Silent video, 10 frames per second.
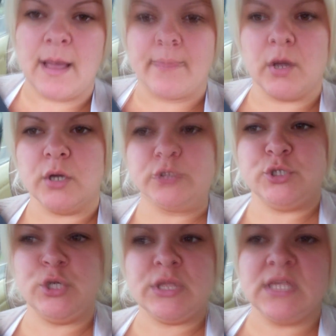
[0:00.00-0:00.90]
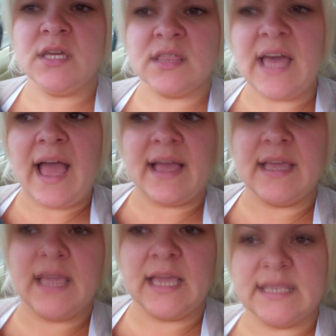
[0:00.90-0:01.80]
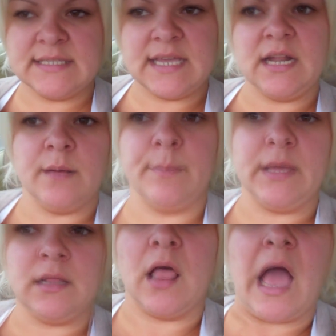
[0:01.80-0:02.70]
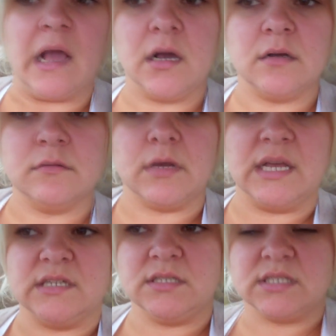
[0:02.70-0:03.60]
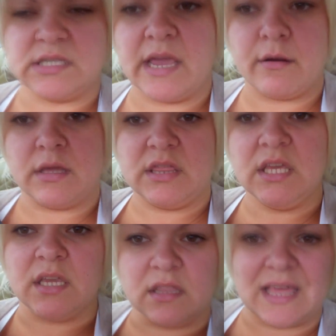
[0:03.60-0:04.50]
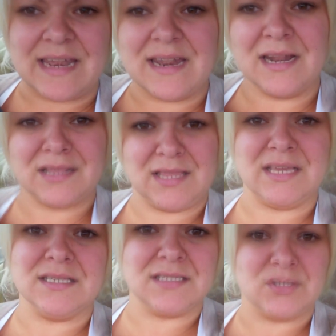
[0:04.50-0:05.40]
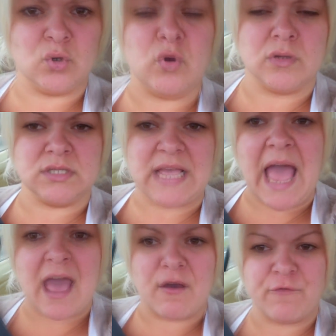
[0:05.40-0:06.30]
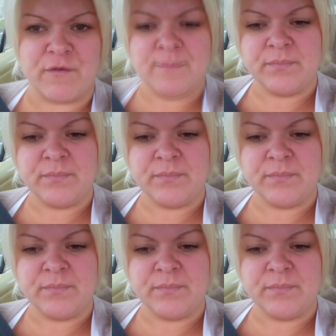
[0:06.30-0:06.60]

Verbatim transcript: mum, I go, do you think that is gonna be like a scary thing that none of these stores have